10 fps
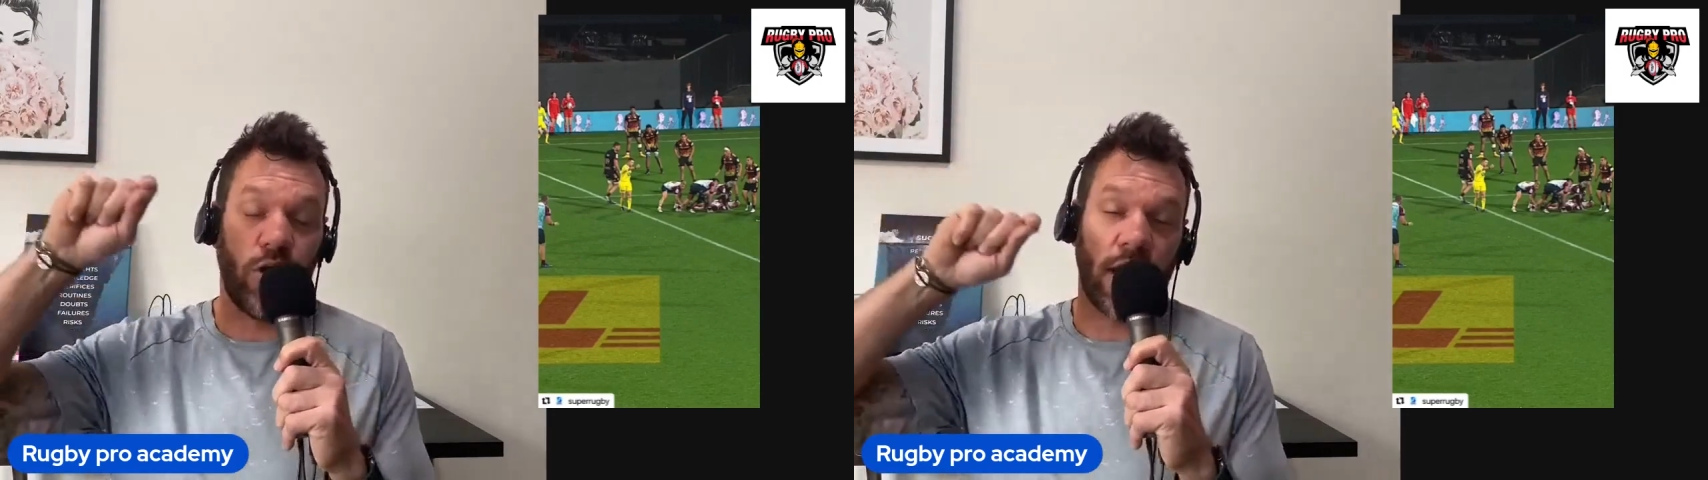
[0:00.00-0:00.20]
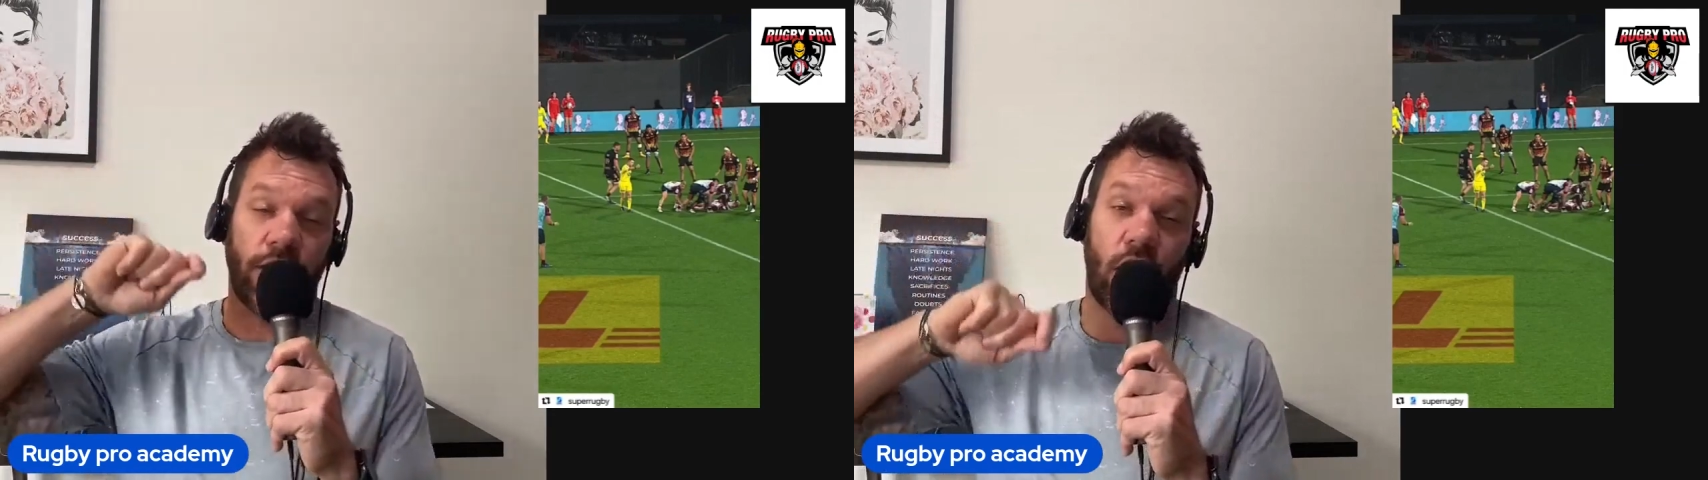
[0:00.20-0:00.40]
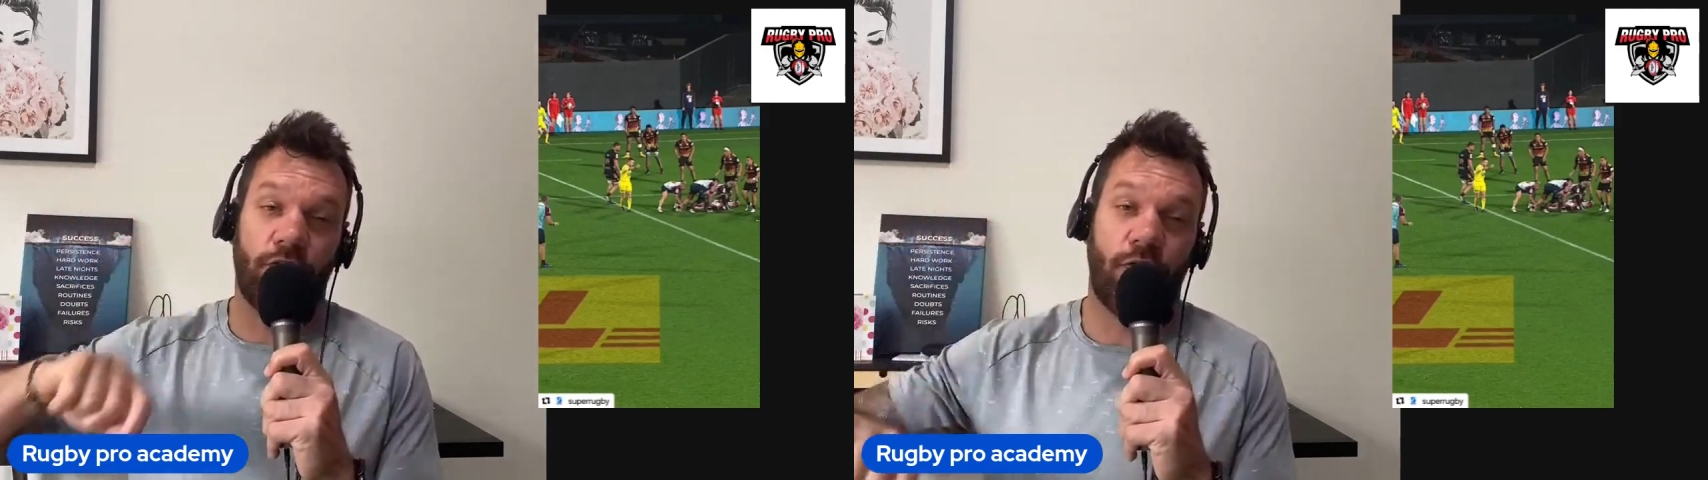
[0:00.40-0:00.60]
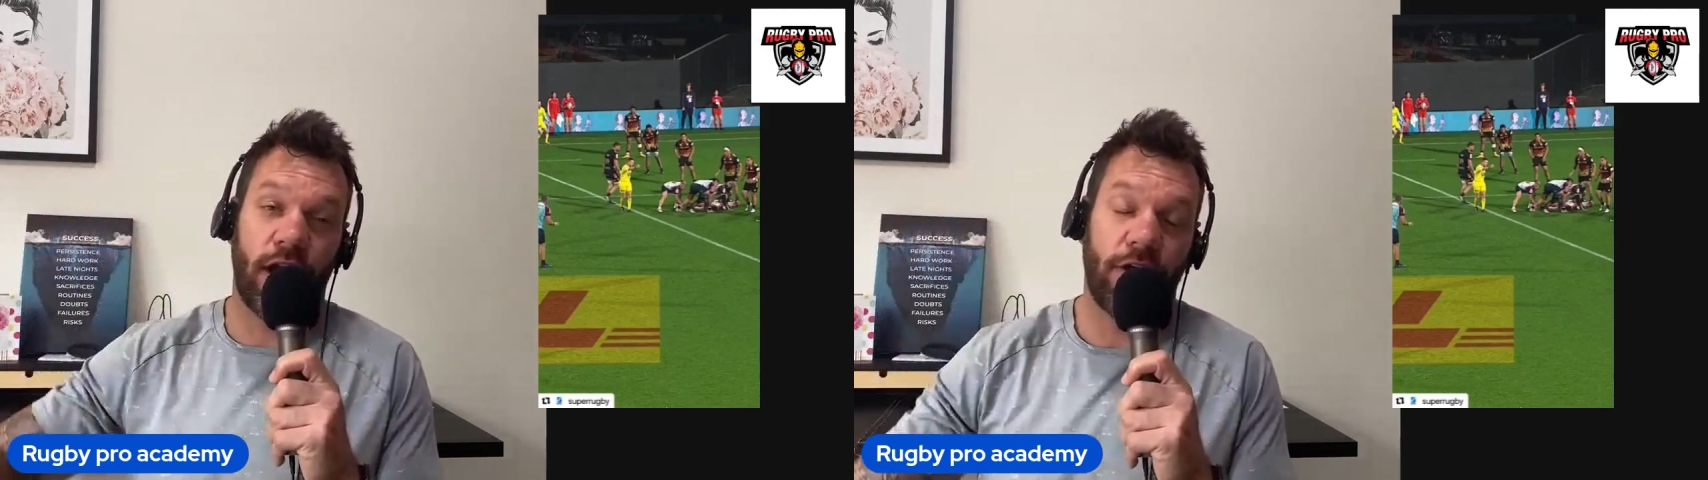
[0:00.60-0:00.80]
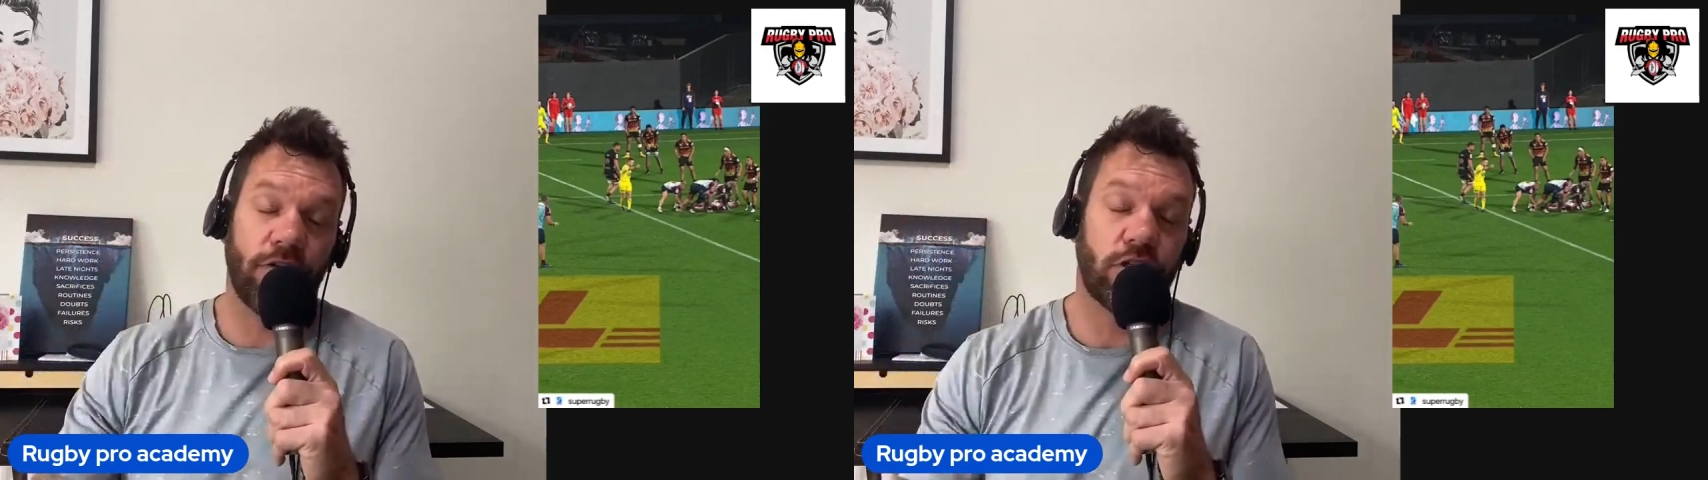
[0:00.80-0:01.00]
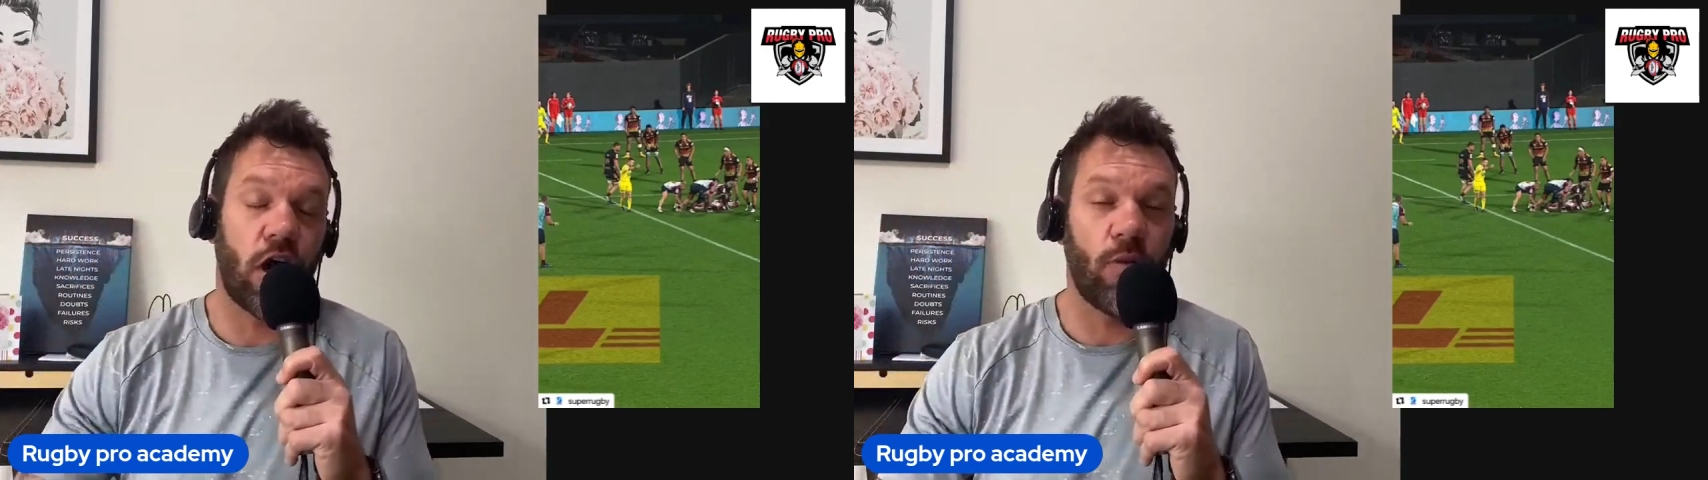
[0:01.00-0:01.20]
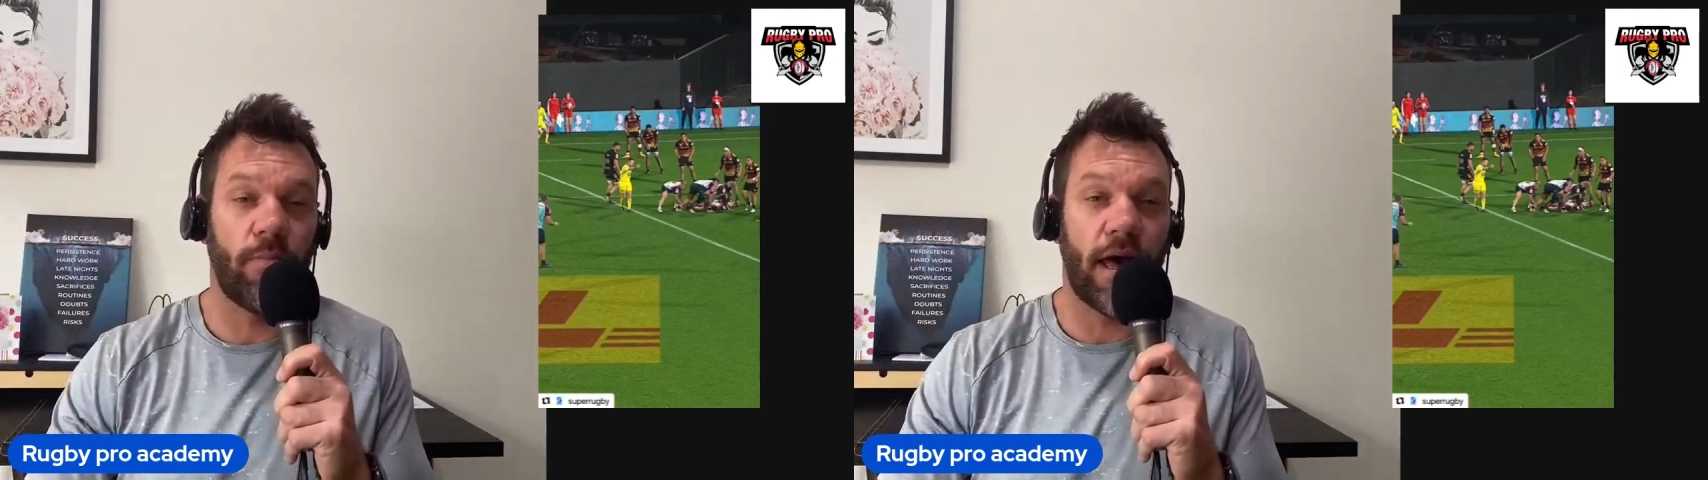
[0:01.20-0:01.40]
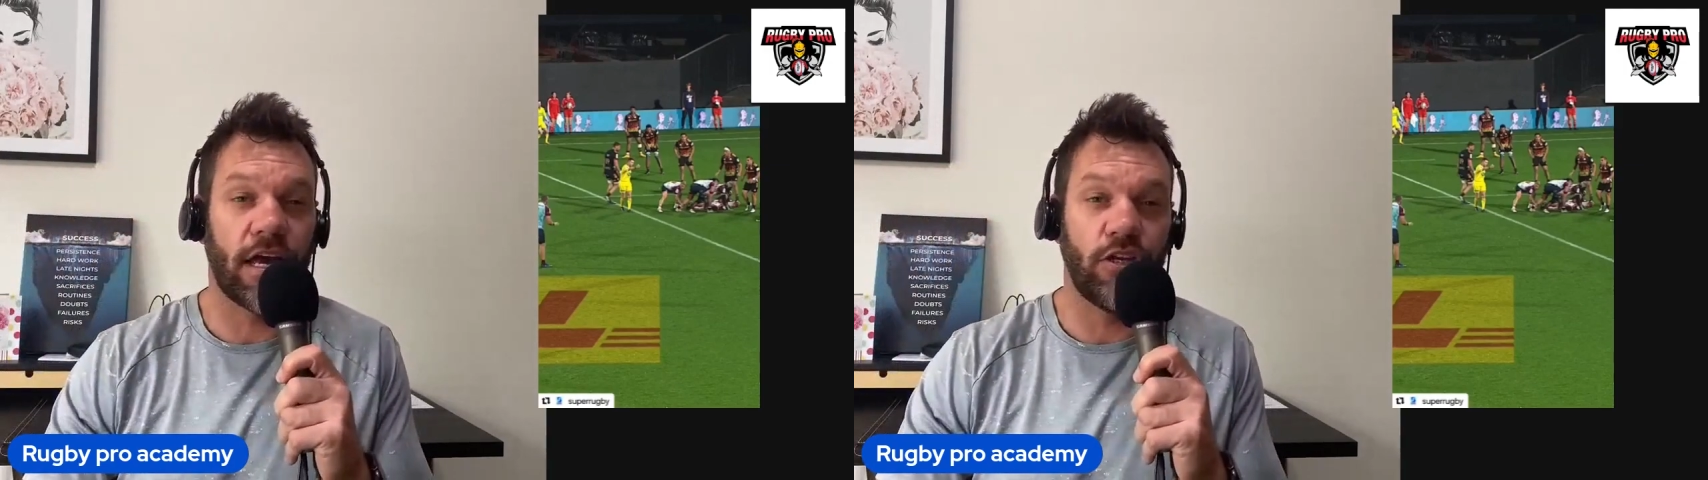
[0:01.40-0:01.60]
You get notified every time we
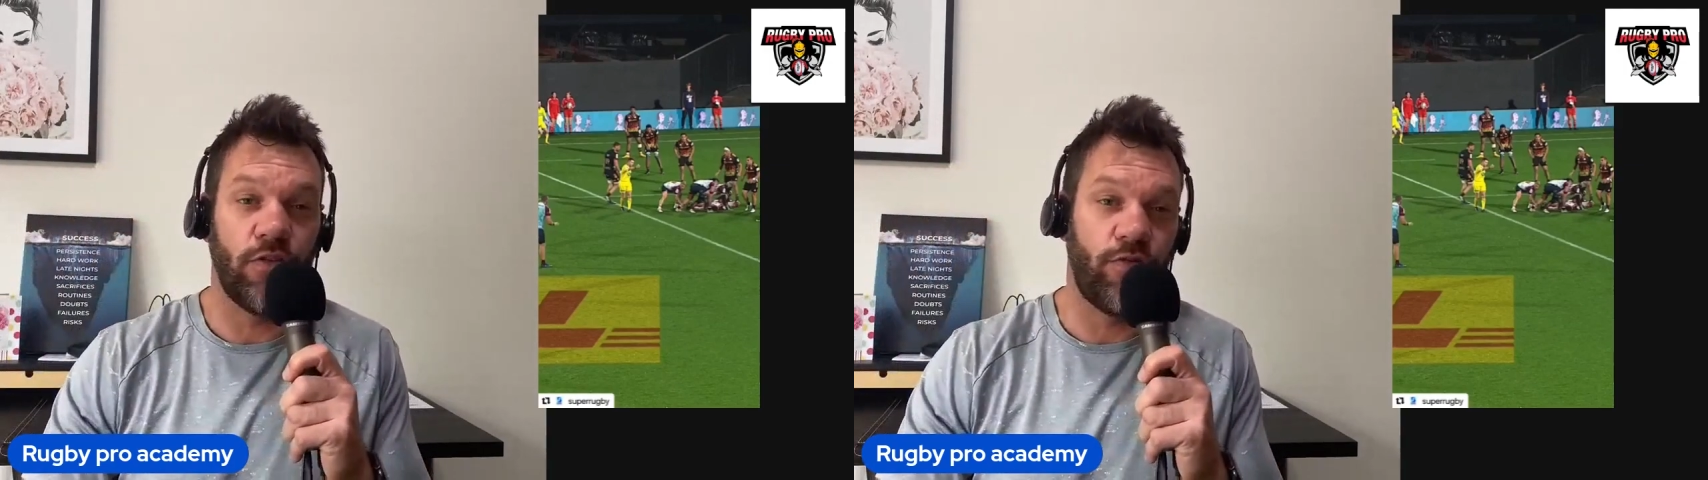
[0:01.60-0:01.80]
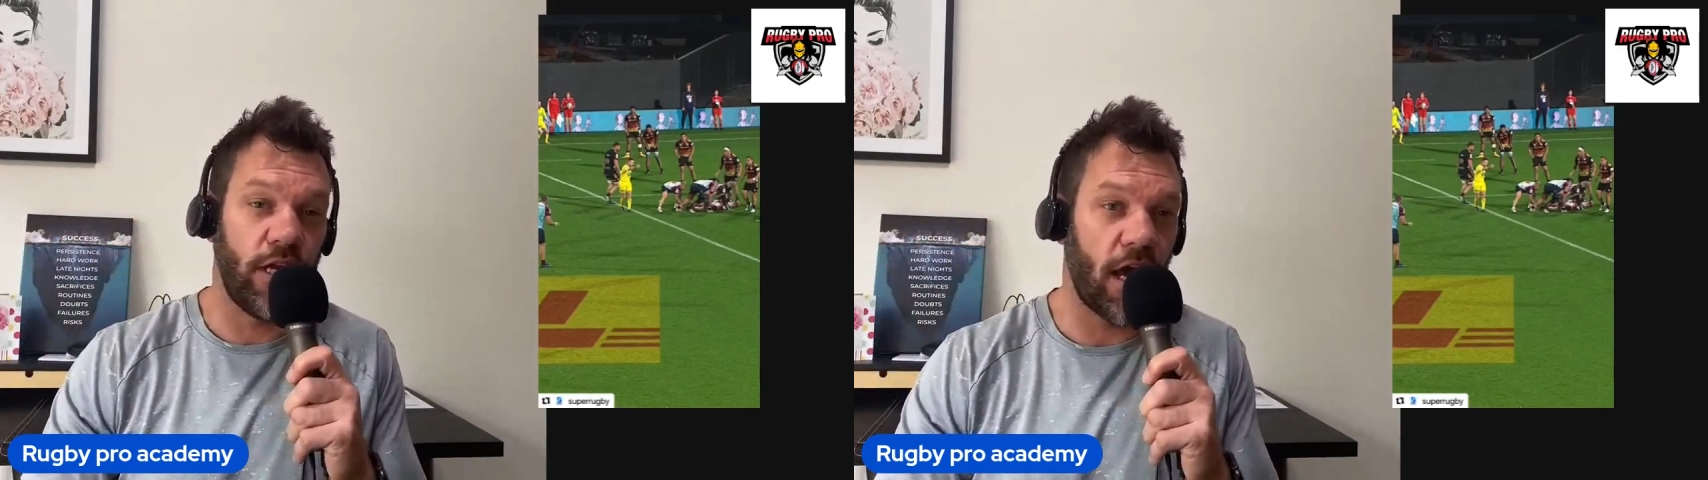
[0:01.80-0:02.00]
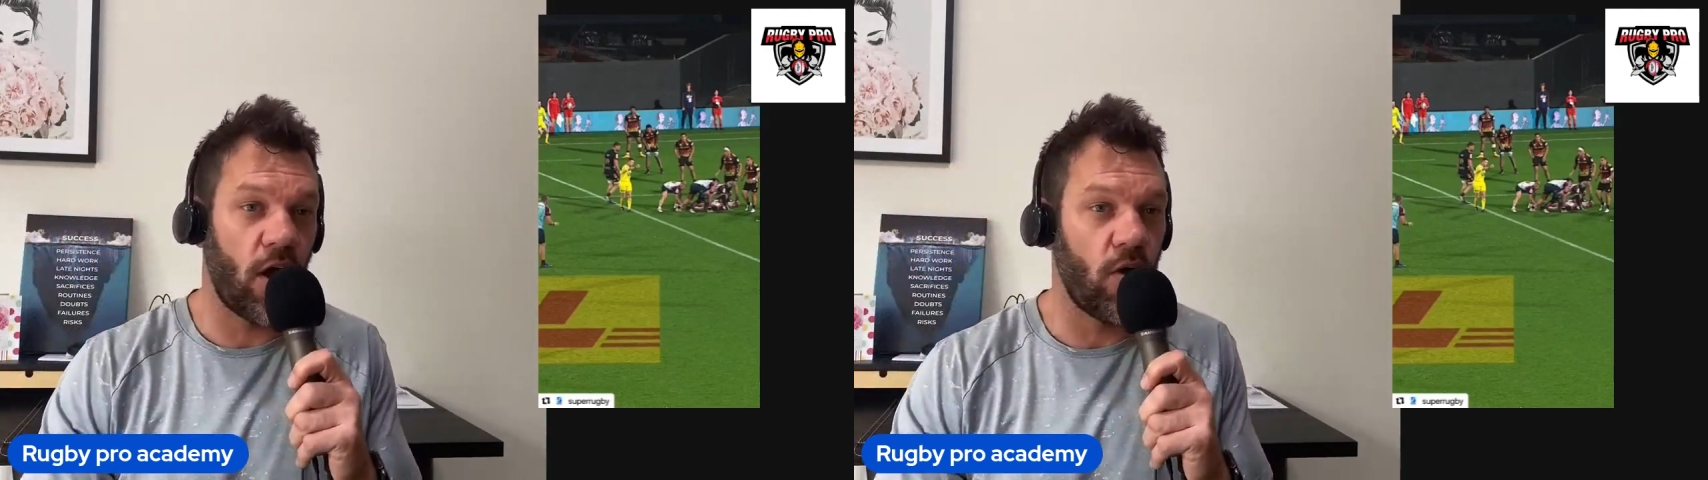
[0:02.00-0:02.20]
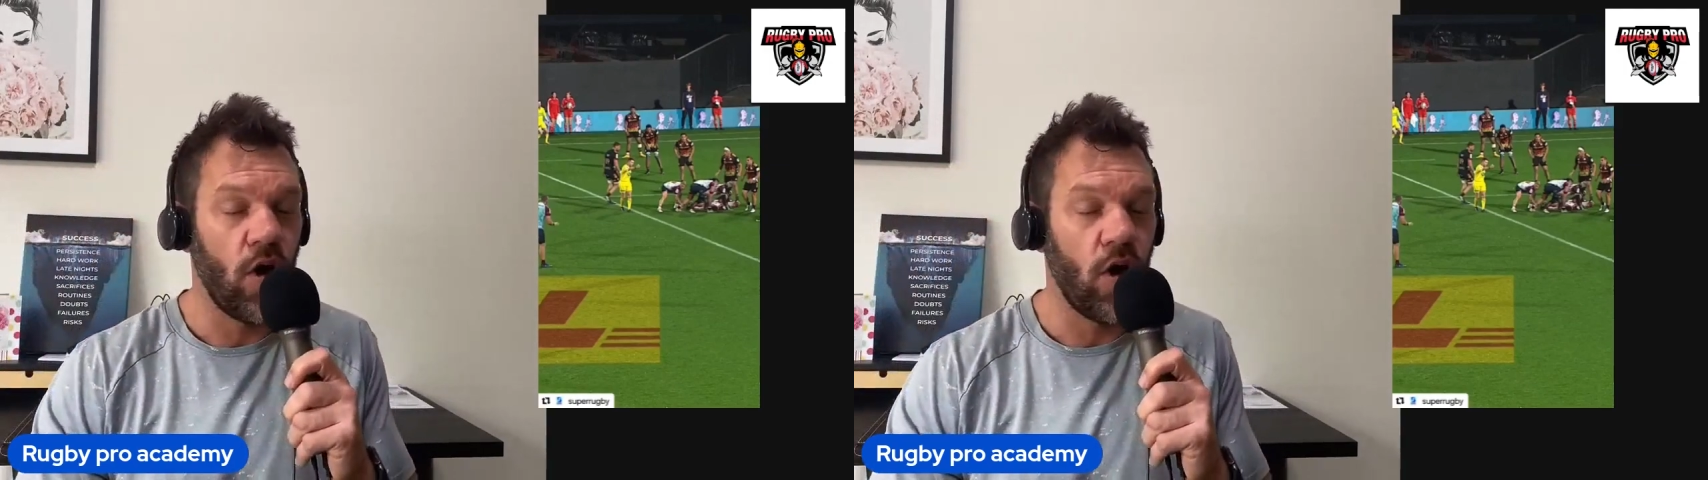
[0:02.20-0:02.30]
make a new video.